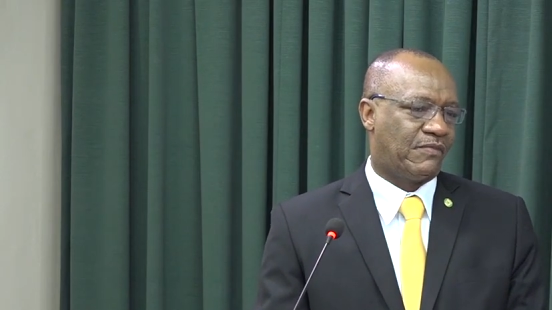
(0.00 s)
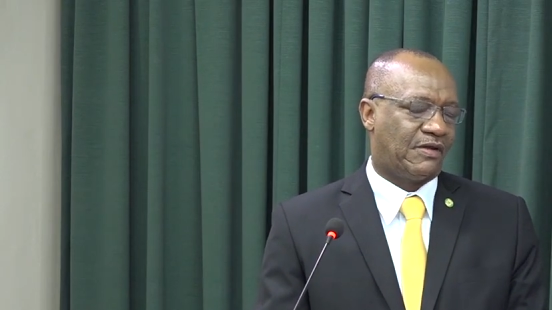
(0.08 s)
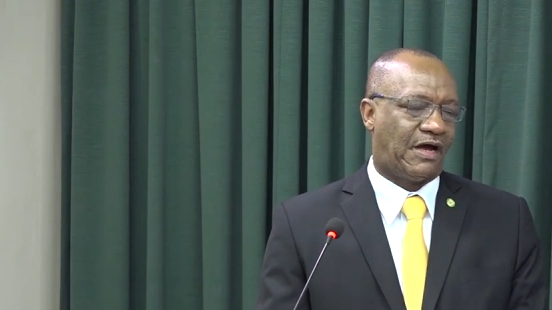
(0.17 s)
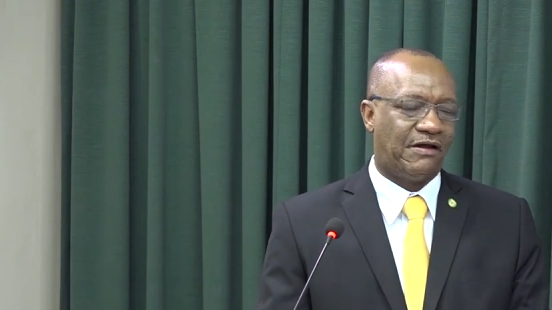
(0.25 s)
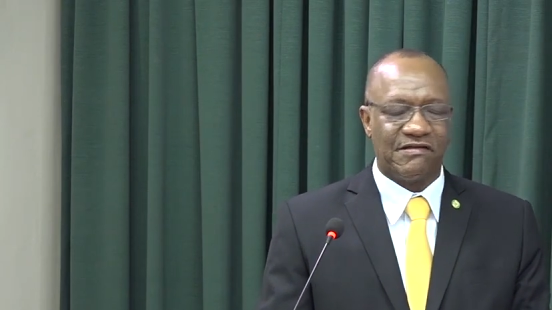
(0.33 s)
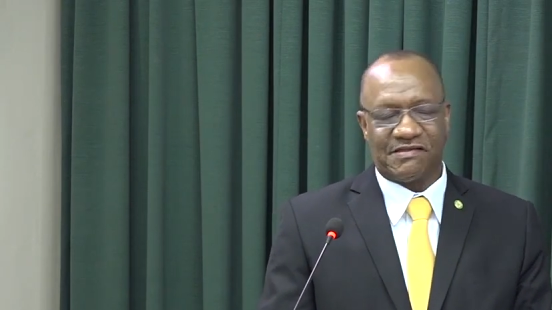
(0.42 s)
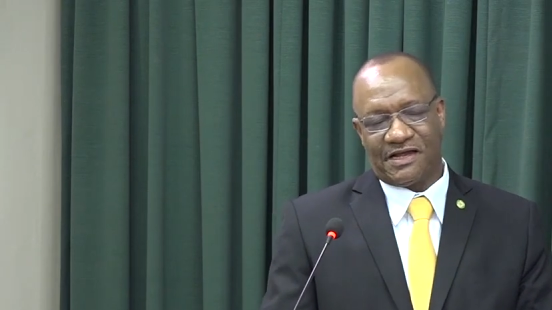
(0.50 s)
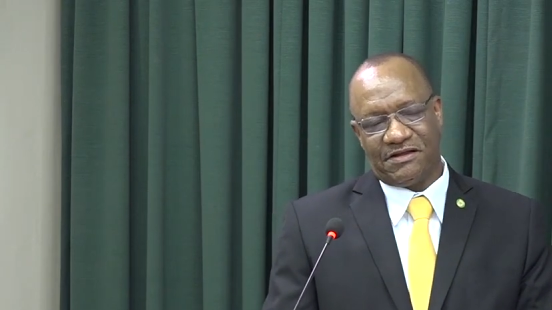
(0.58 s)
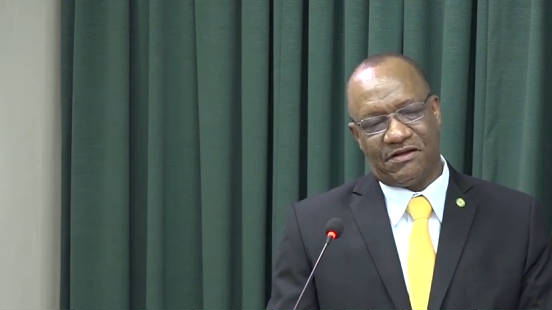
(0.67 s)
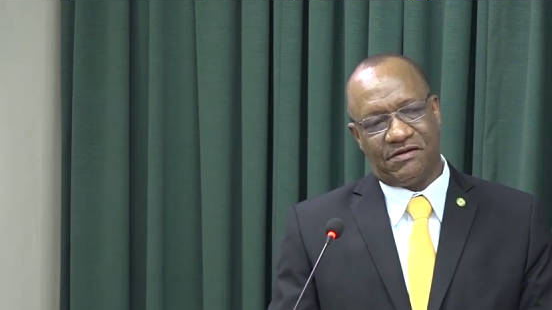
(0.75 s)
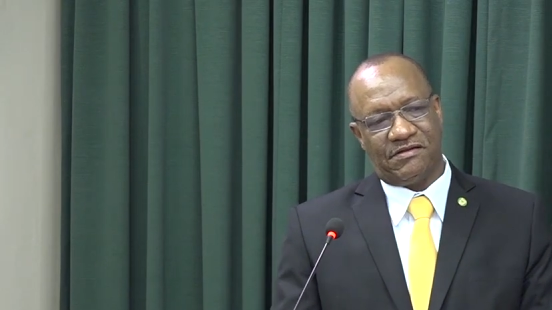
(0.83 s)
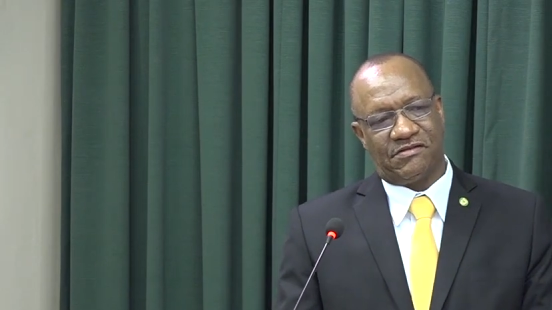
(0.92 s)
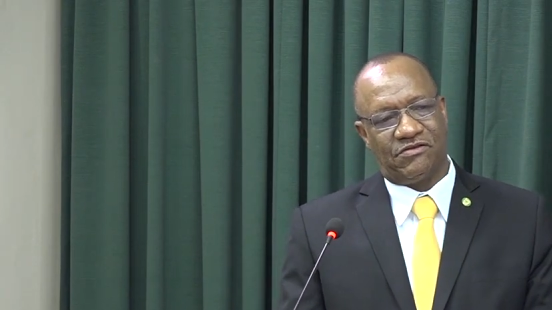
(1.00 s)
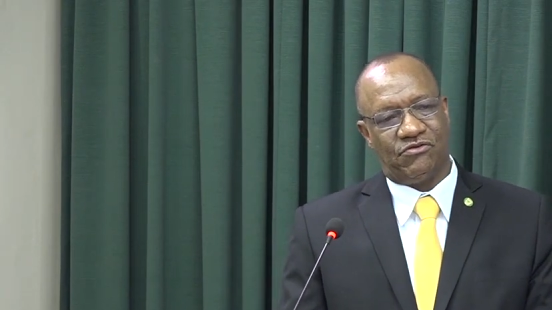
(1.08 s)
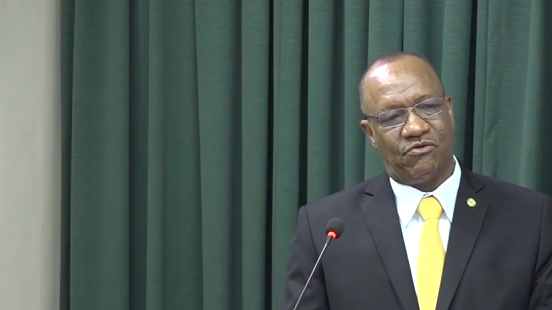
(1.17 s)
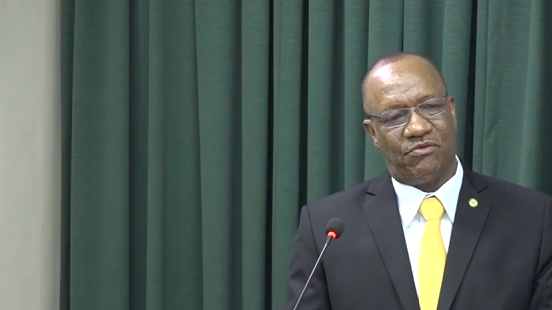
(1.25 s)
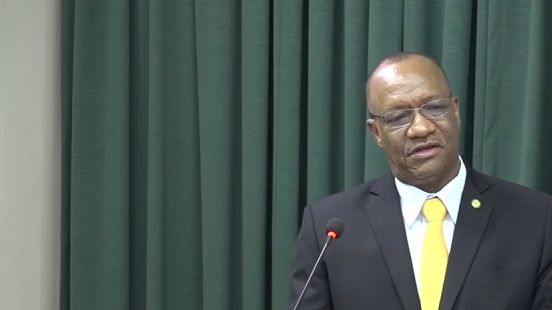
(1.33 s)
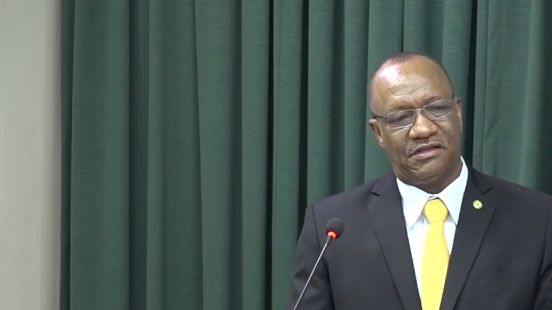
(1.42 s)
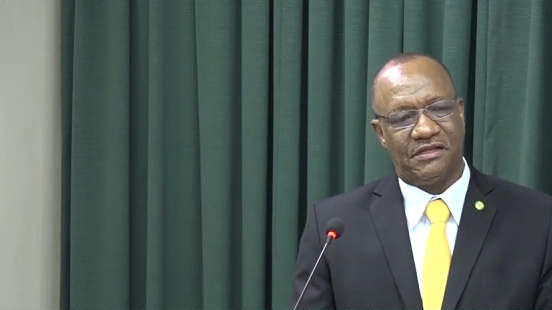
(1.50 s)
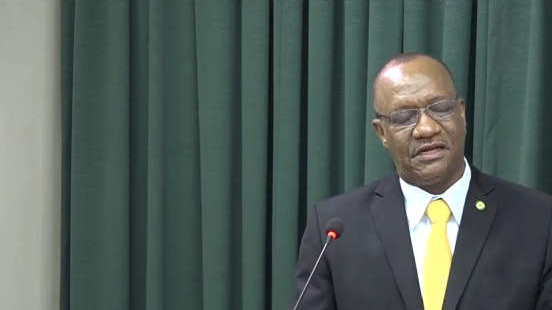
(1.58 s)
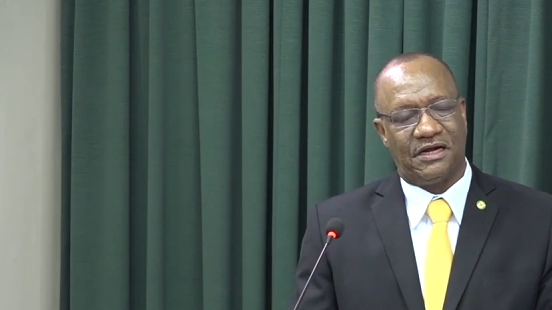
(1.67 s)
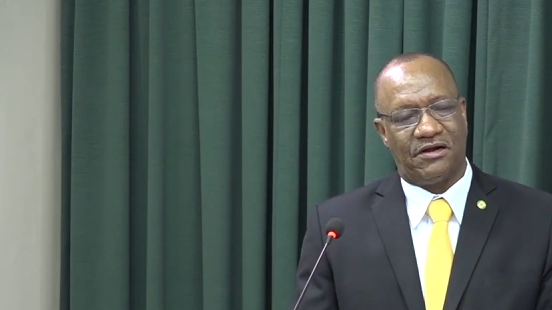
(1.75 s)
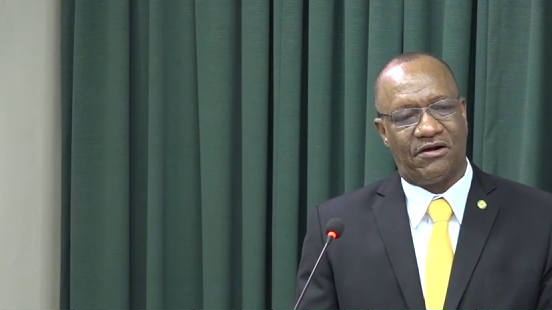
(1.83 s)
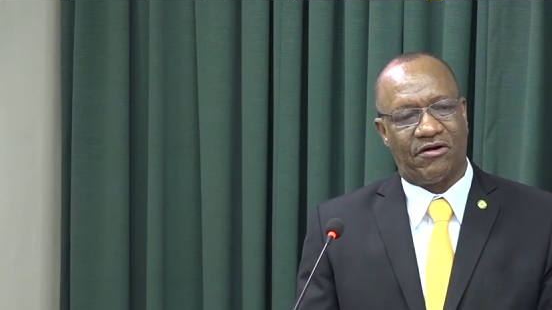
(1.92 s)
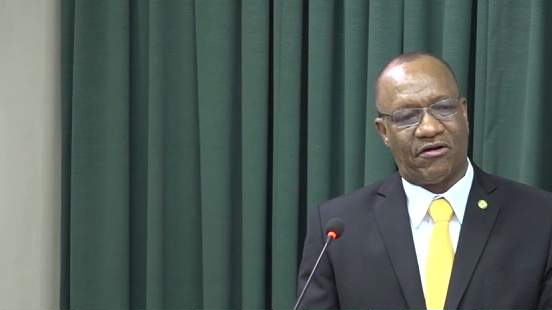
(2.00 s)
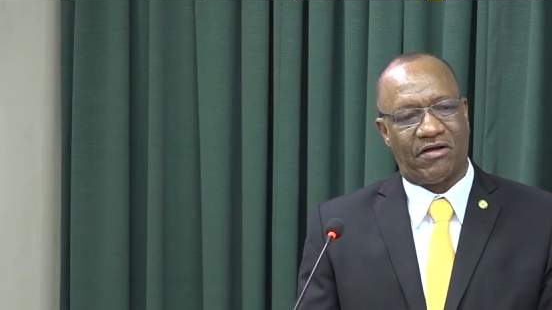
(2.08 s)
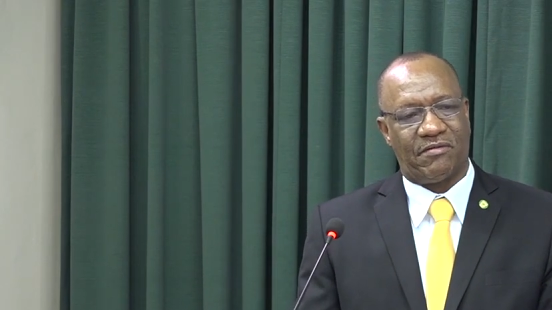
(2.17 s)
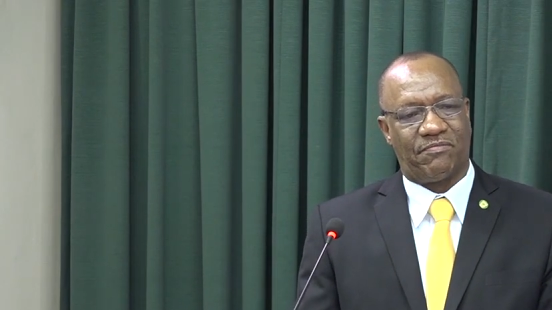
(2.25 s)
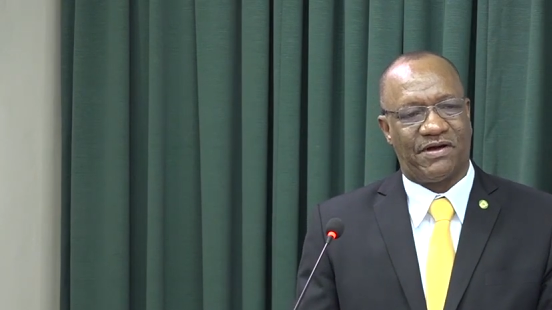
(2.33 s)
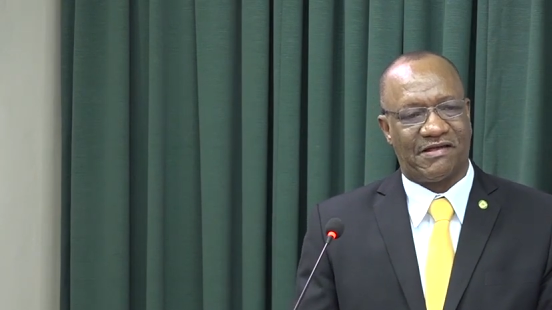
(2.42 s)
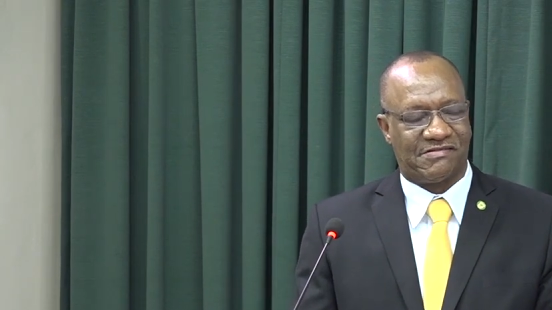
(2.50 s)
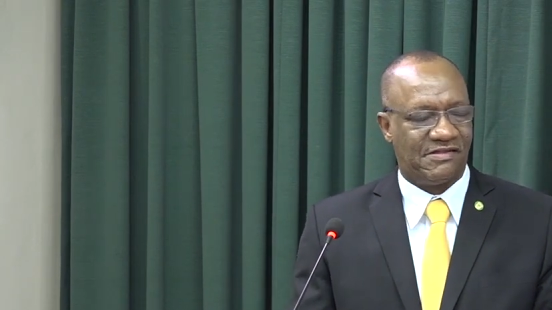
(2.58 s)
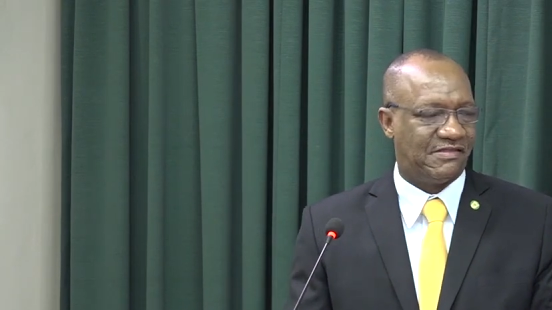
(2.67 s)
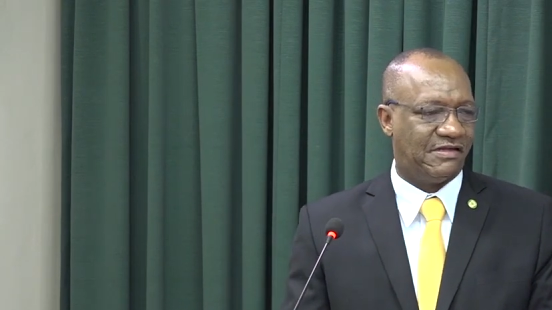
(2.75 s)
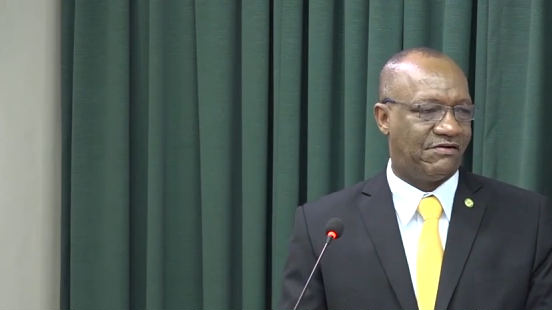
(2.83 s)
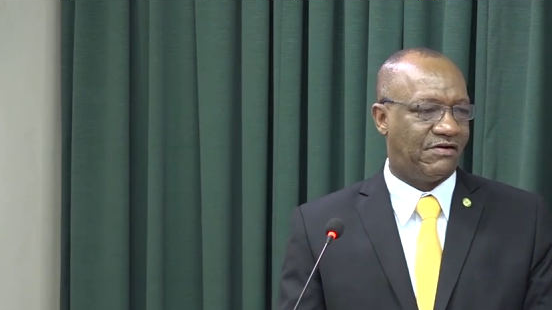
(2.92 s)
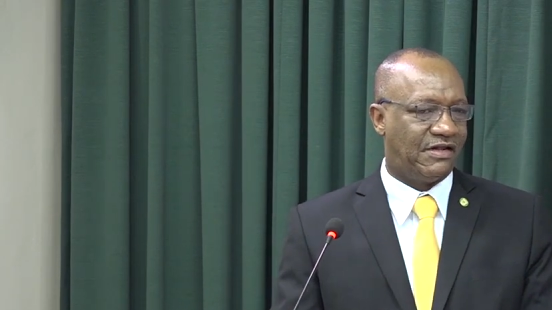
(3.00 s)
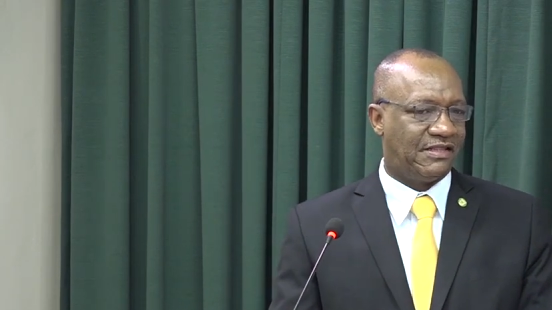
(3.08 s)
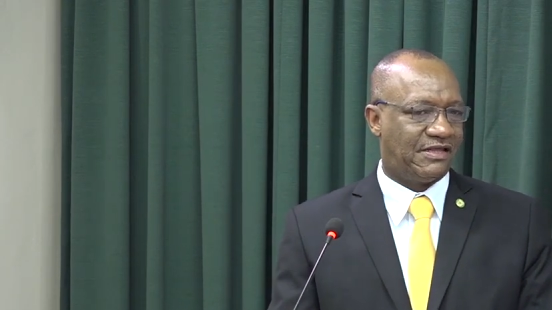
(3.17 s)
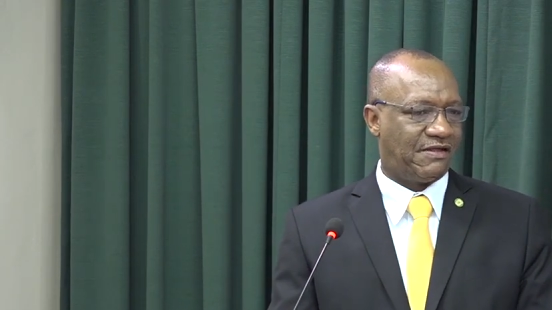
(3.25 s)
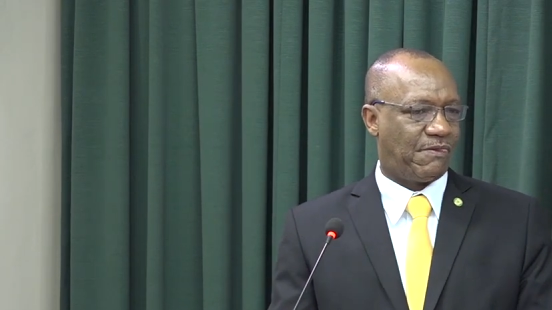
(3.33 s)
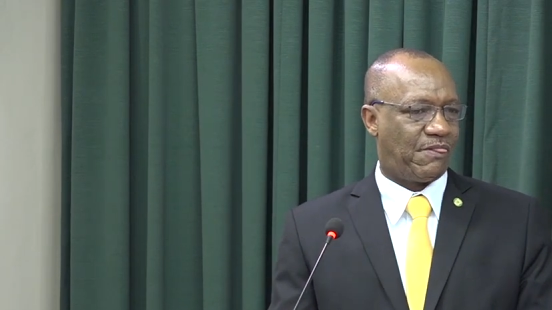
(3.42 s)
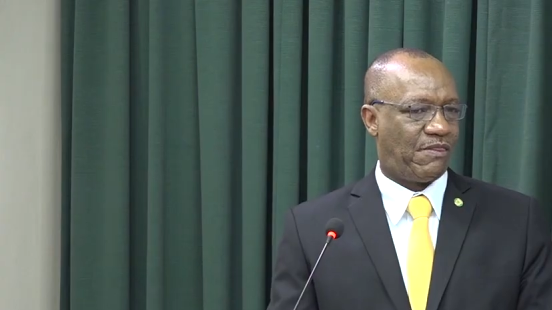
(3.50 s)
And this had nothing to do with their capacity or anything.